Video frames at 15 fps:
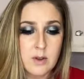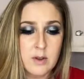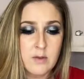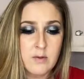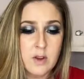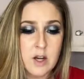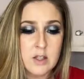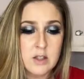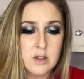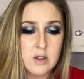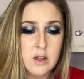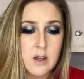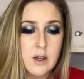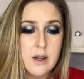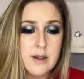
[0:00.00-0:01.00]
flush.
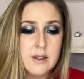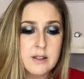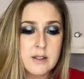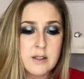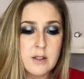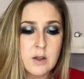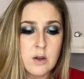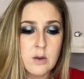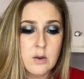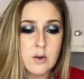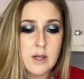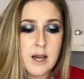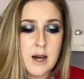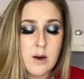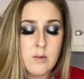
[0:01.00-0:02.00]
So
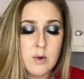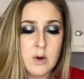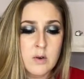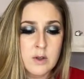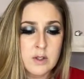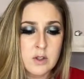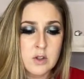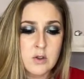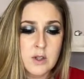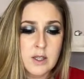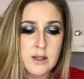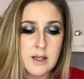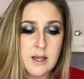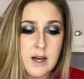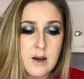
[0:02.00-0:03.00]
now we're going to straighten
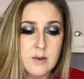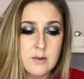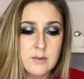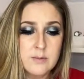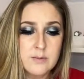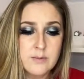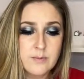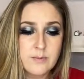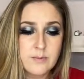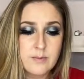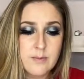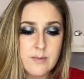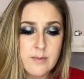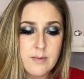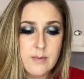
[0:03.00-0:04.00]
that out.
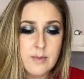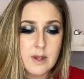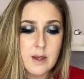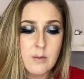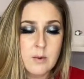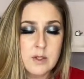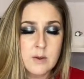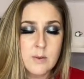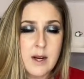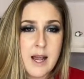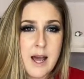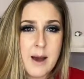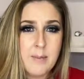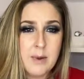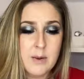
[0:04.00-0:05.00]
And once we're
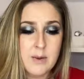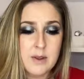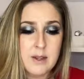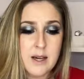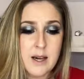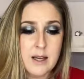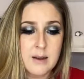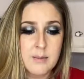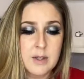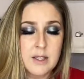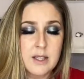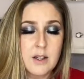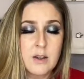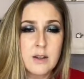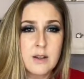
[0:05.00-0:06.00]
happy with that, I'm going to
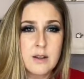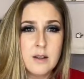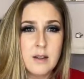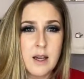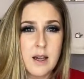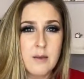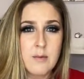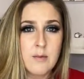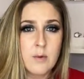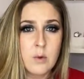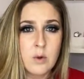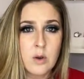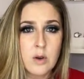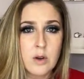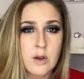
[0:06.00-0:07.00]
cure it in the lamp
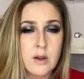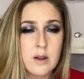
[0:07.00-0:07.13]
for